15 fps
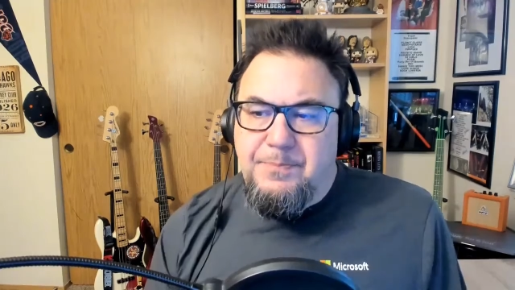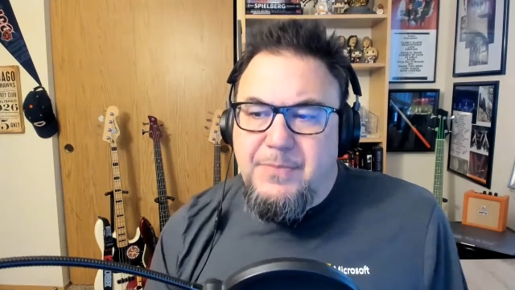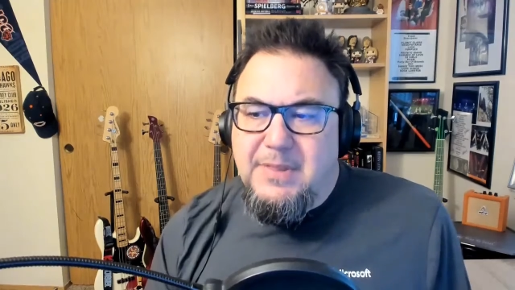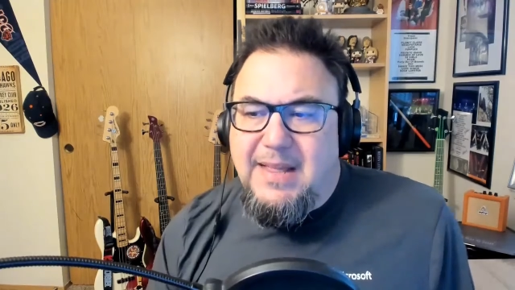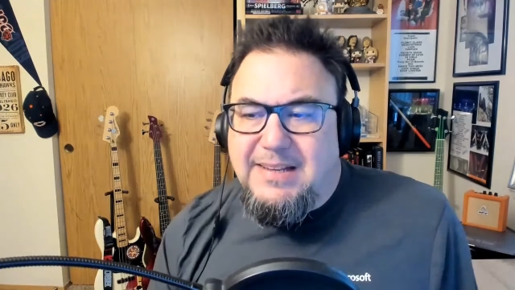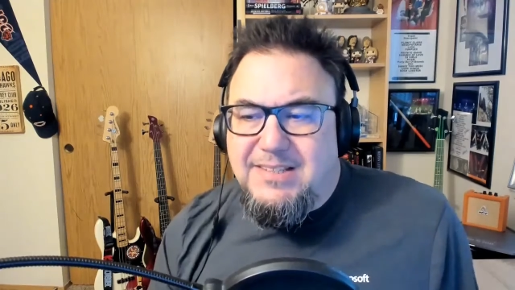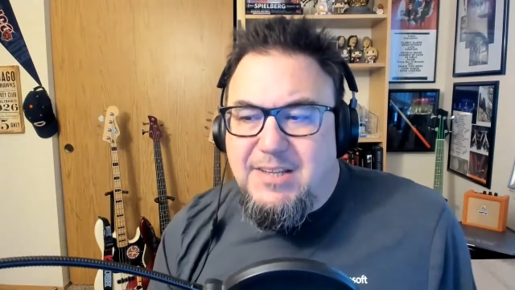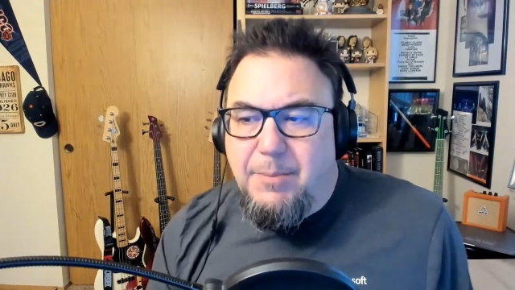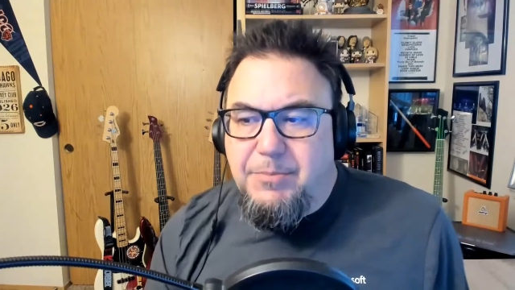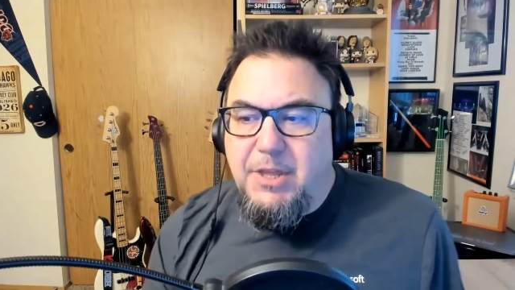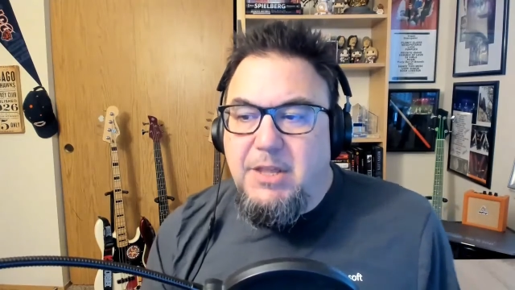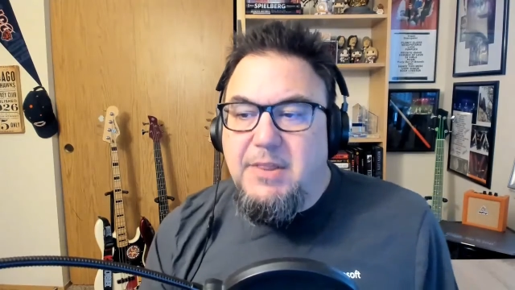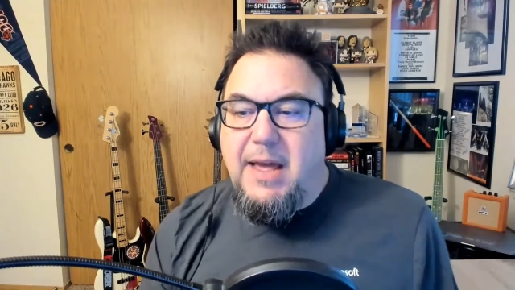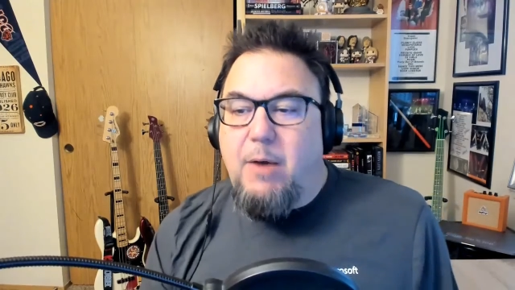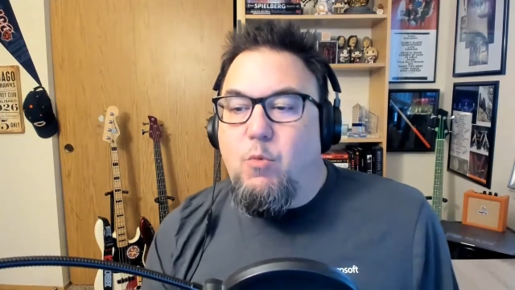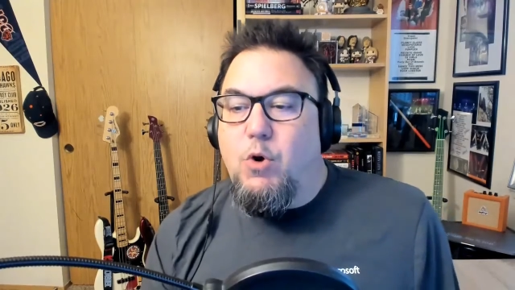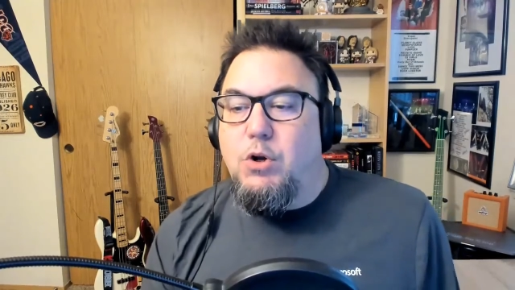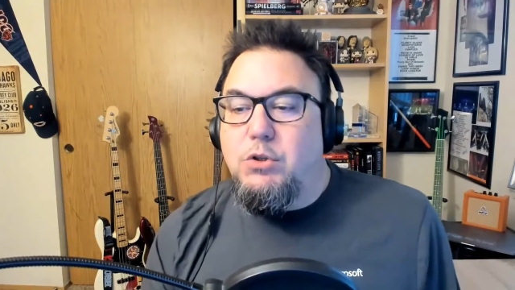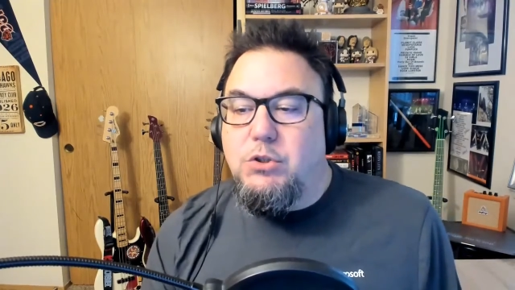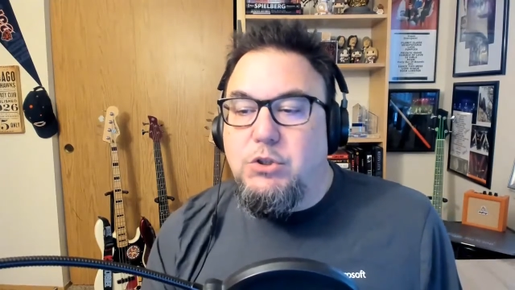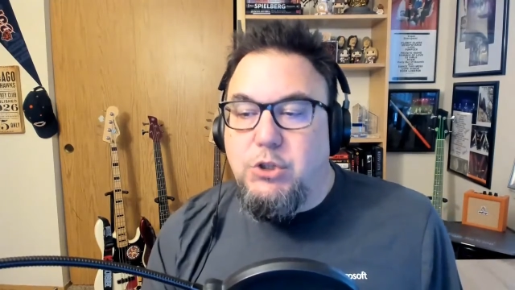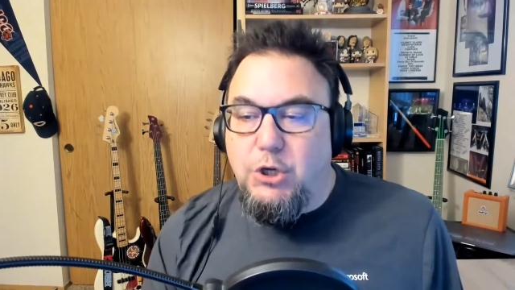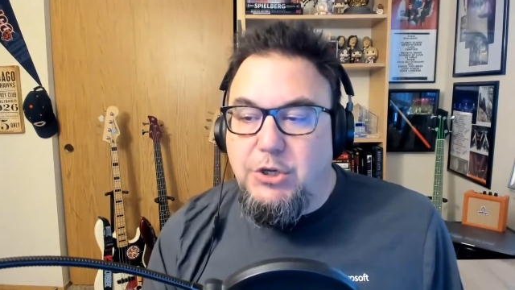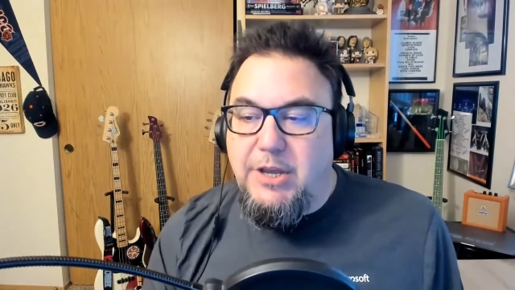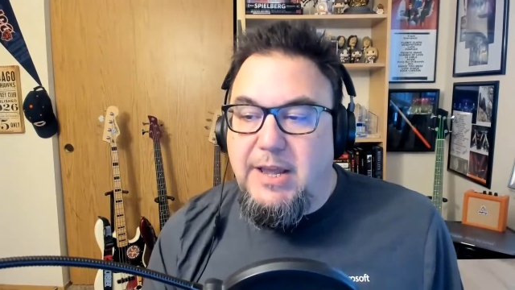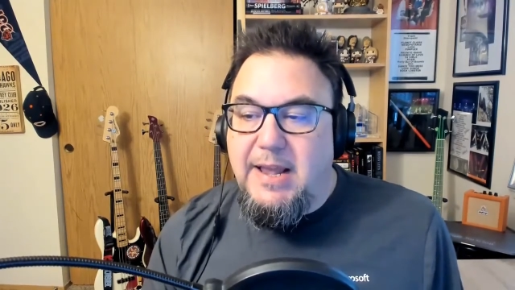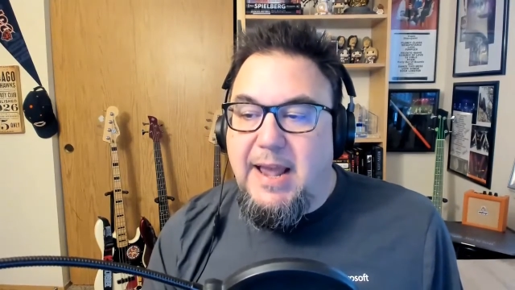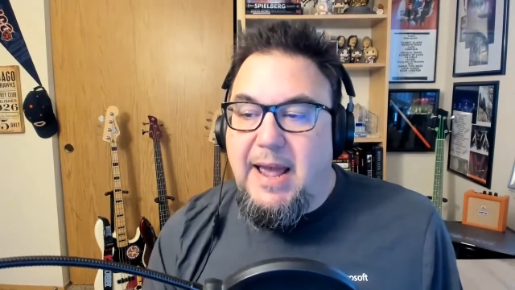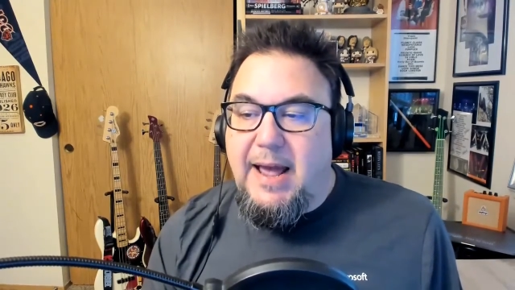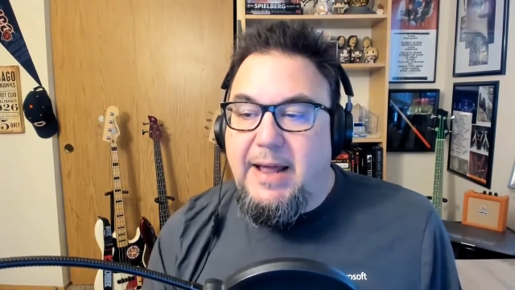That's something that we're
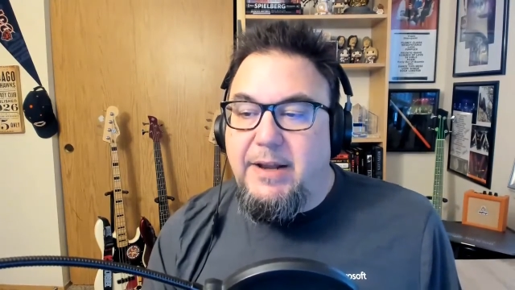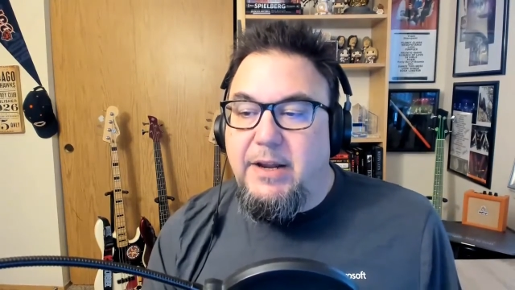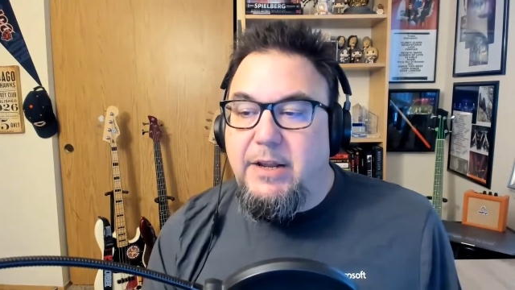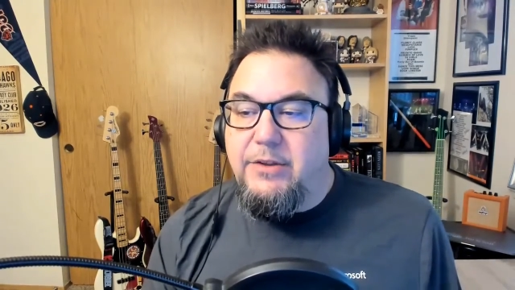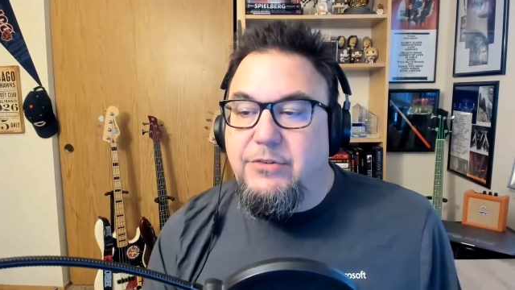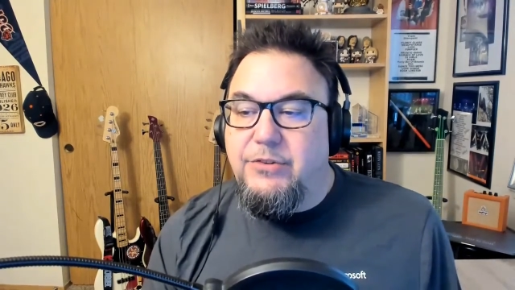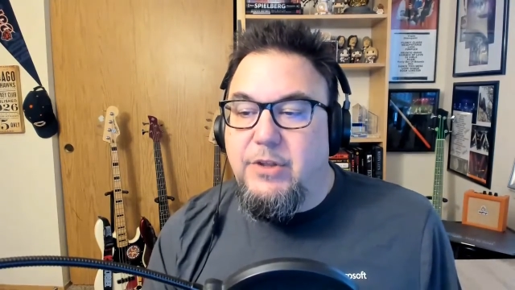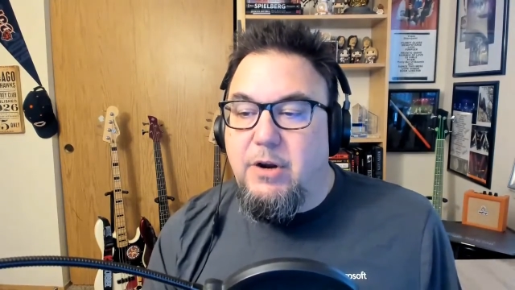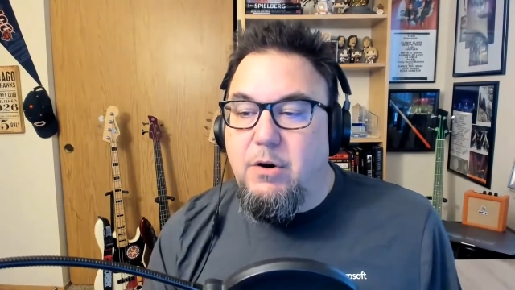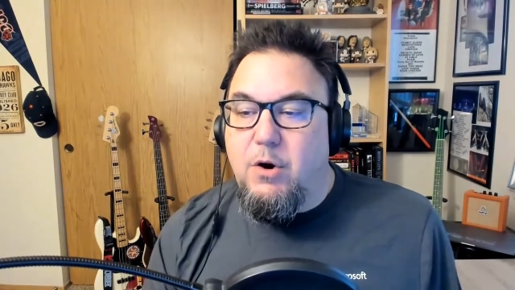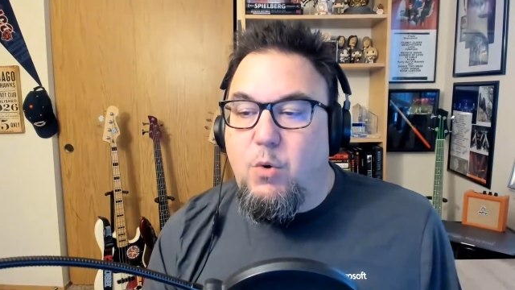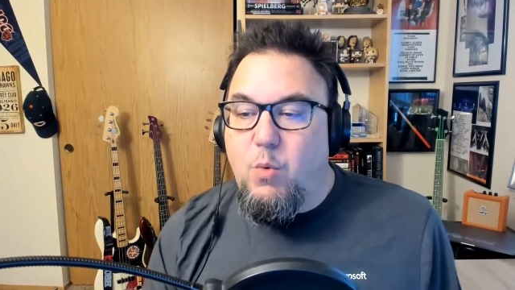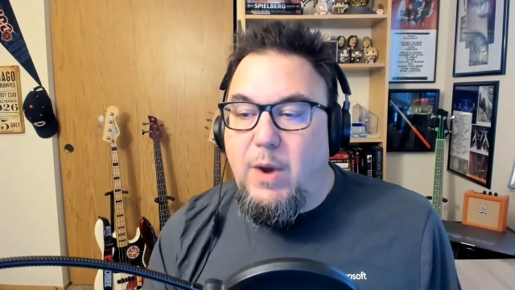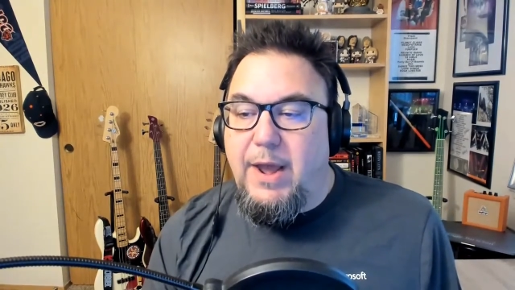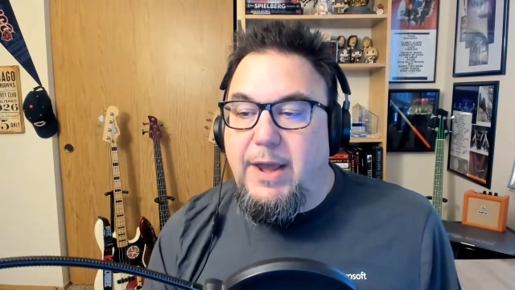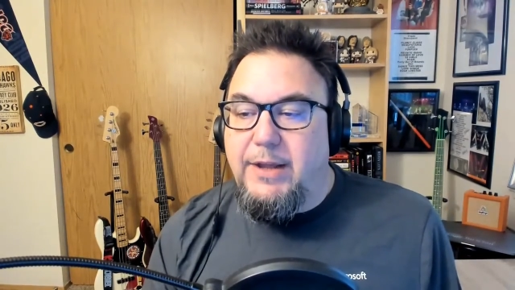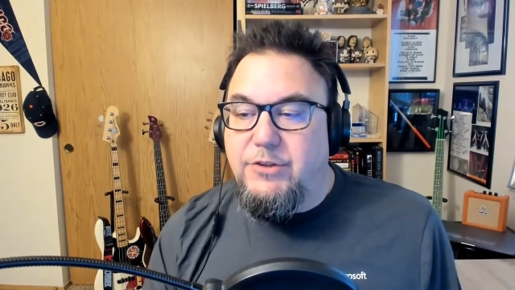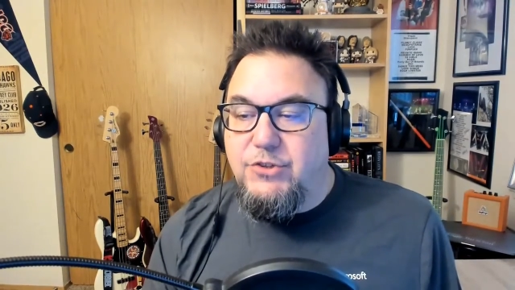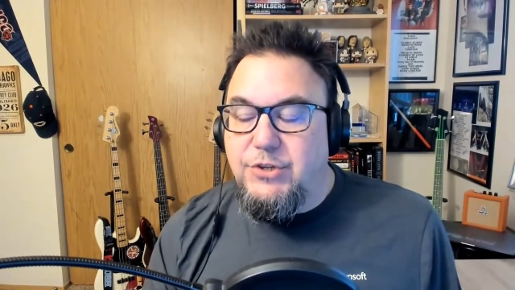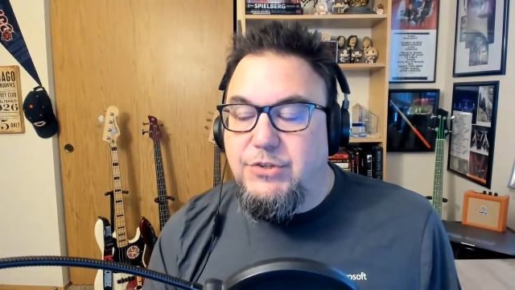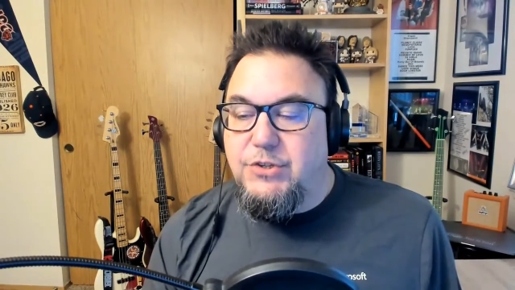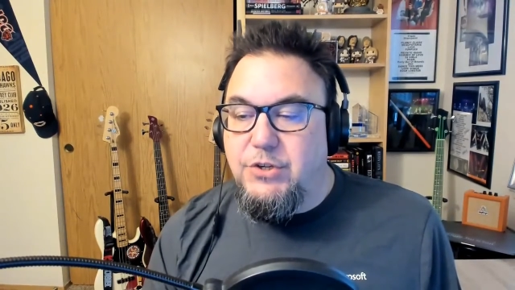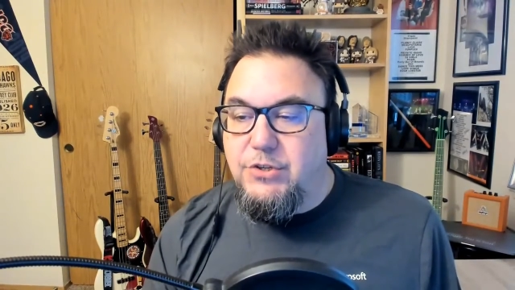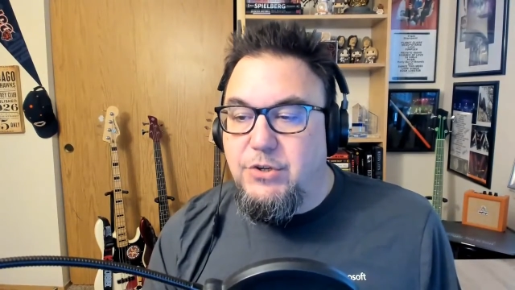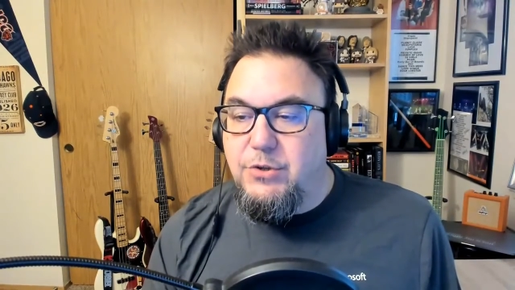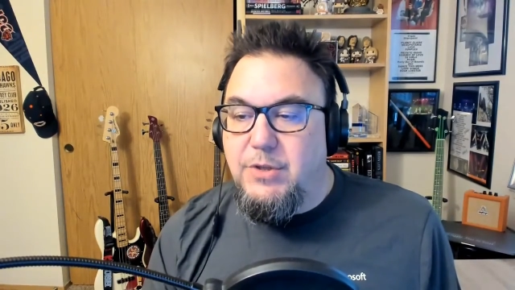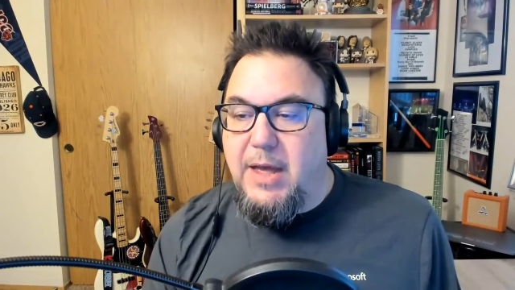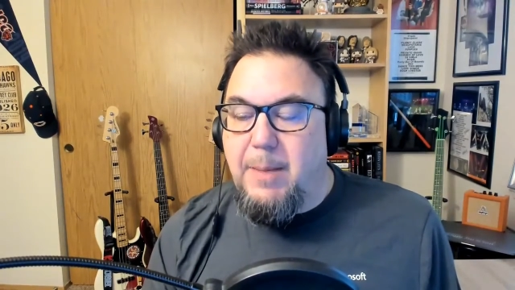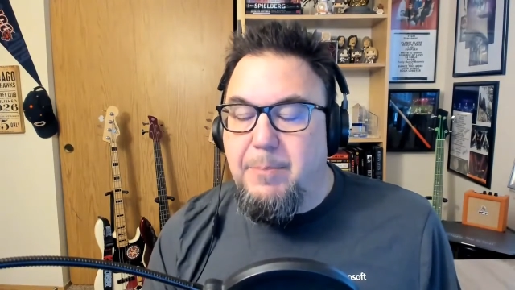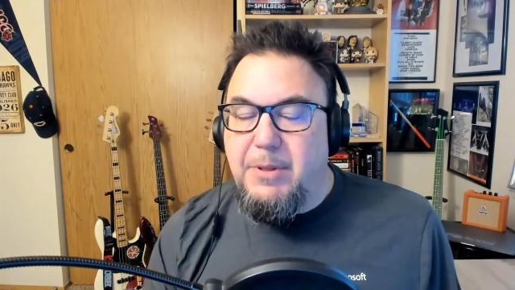looking at. Is there a way just to do that?